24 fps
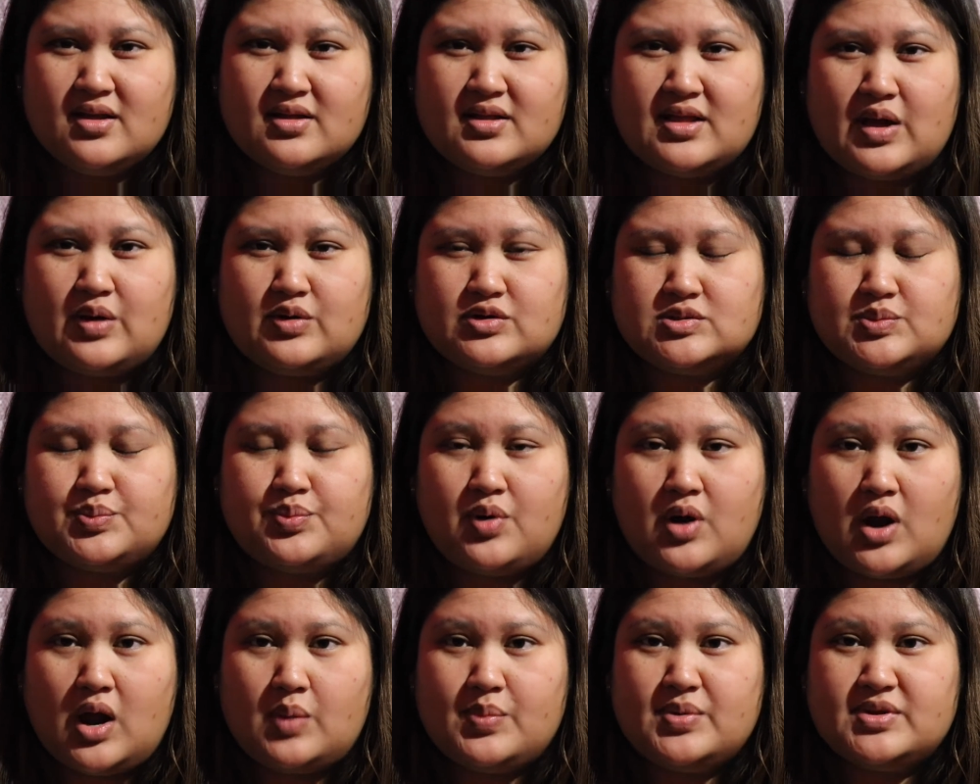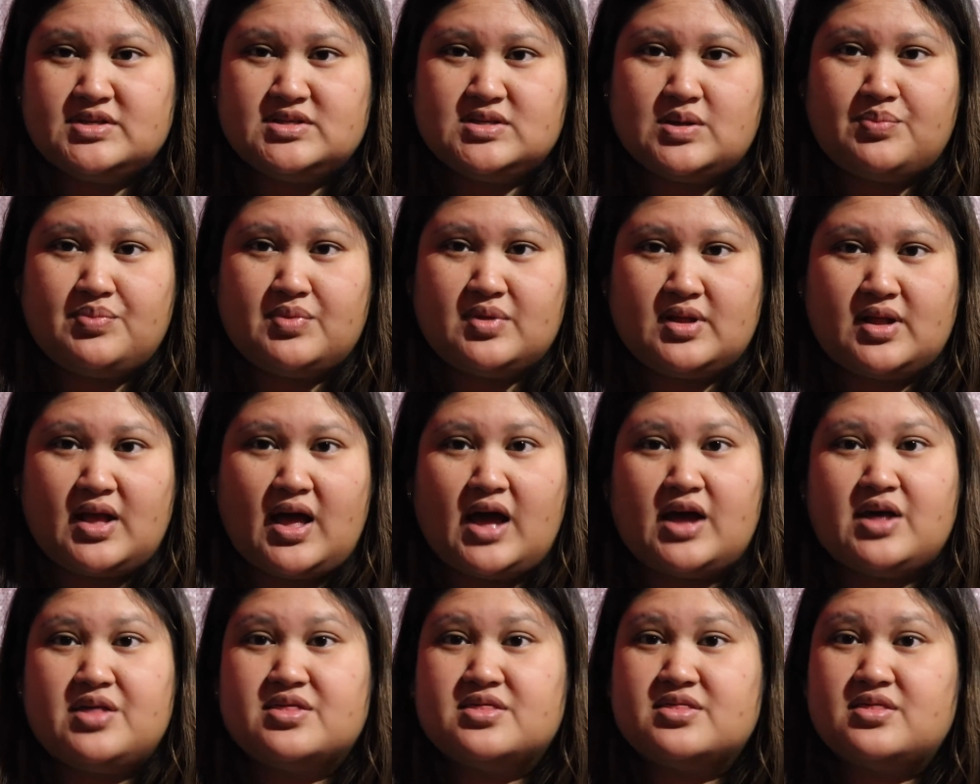That was probably something that
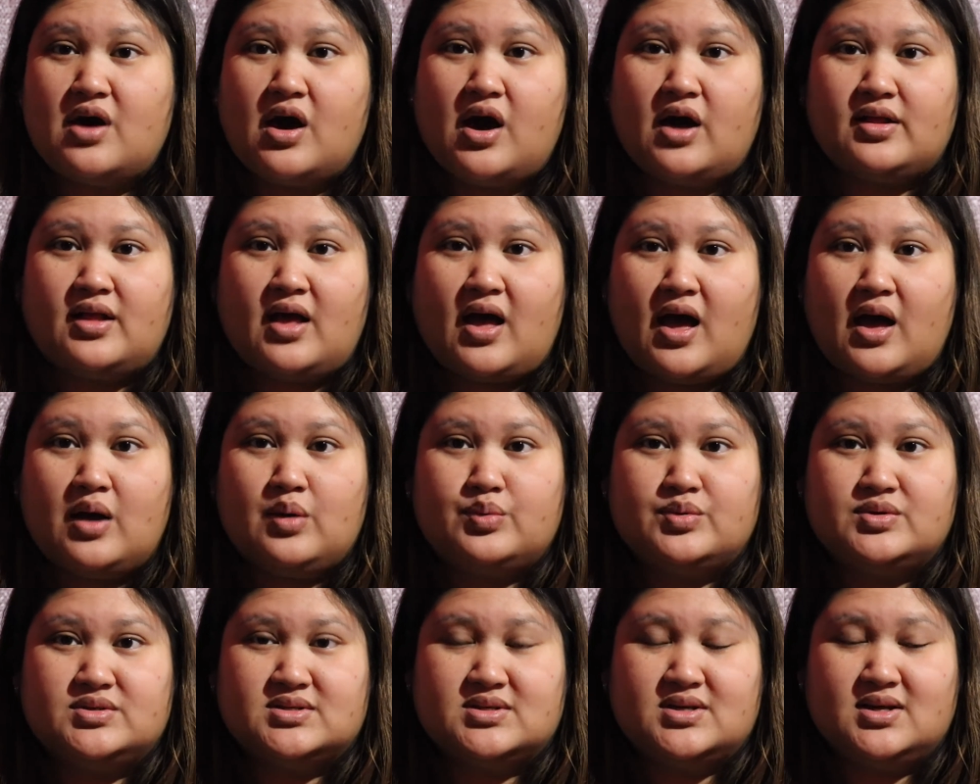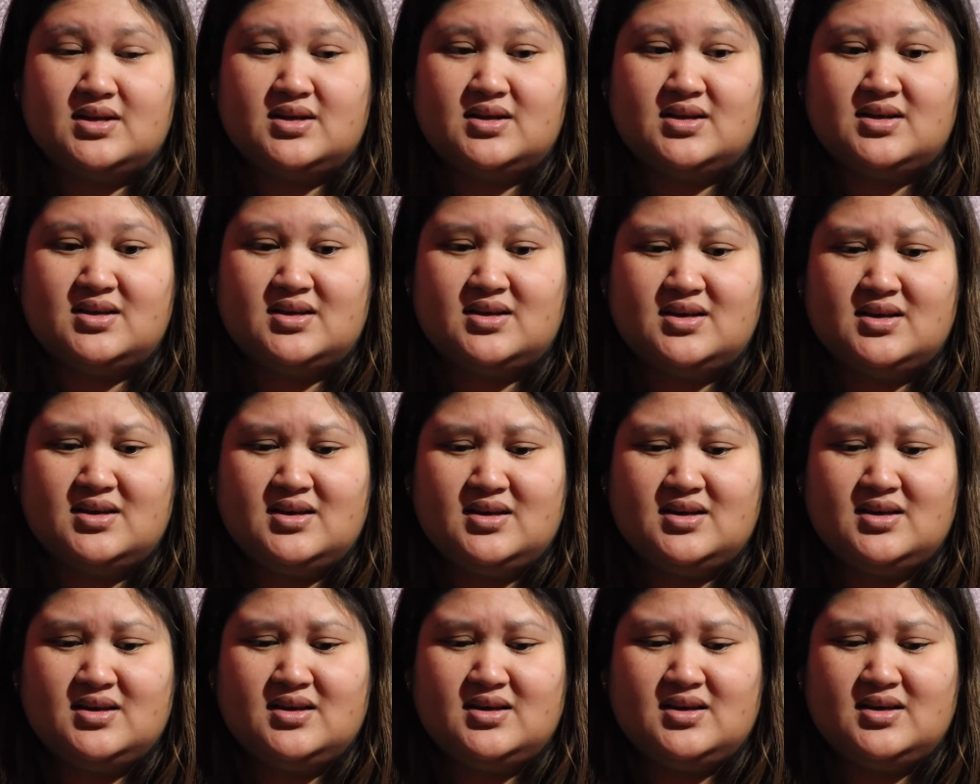I thought I was gonna
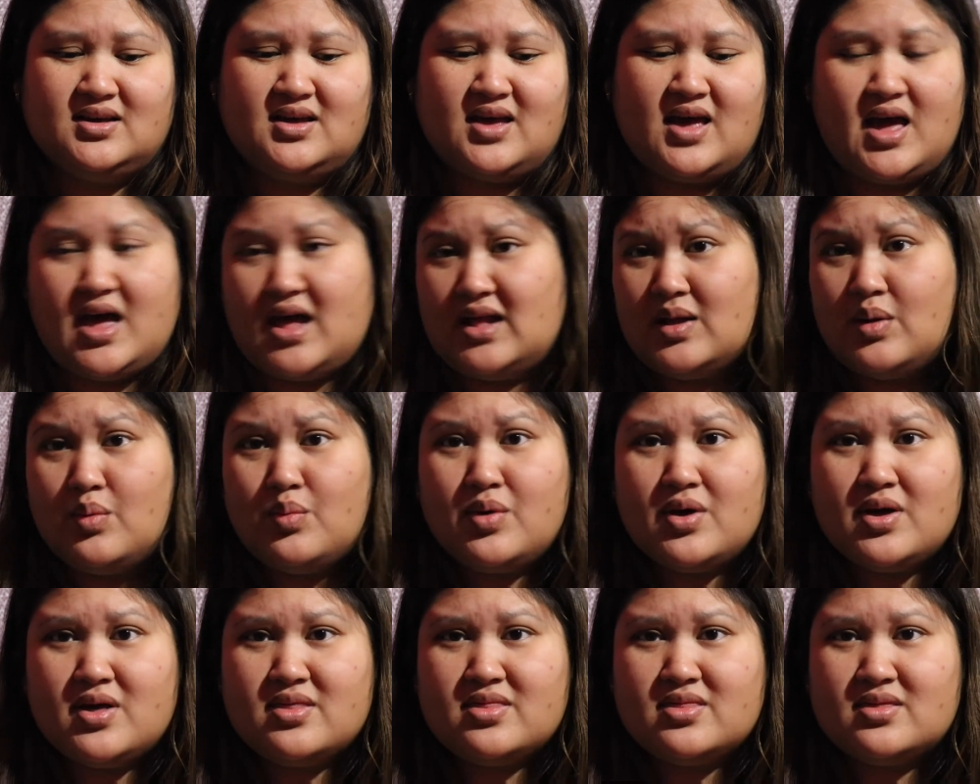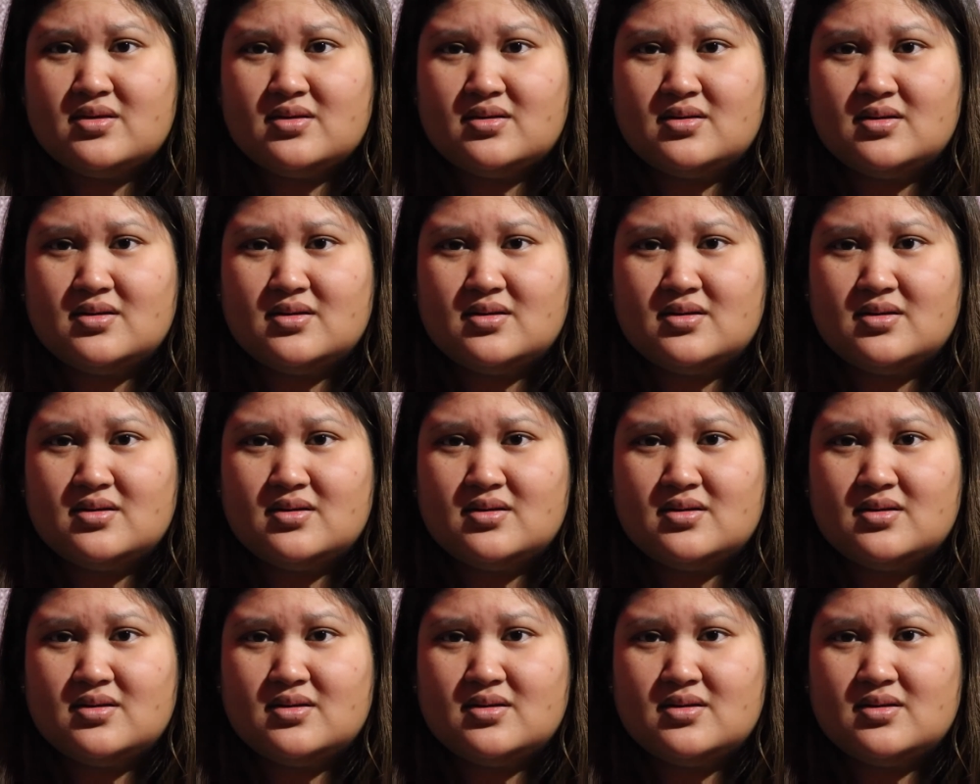end up with,